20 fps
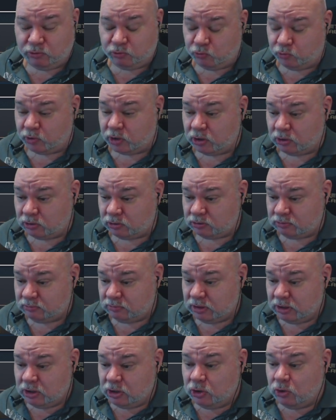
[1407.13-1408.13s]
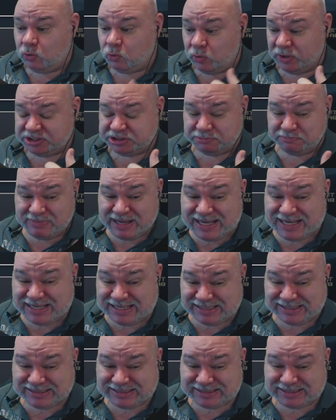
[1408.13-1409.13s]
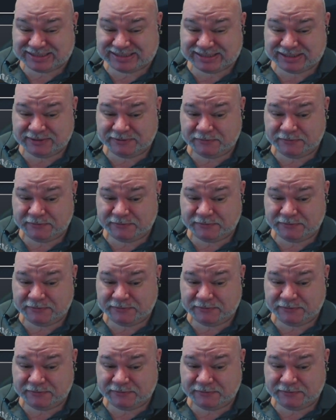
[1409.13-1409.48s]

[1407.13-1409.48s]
roll, which means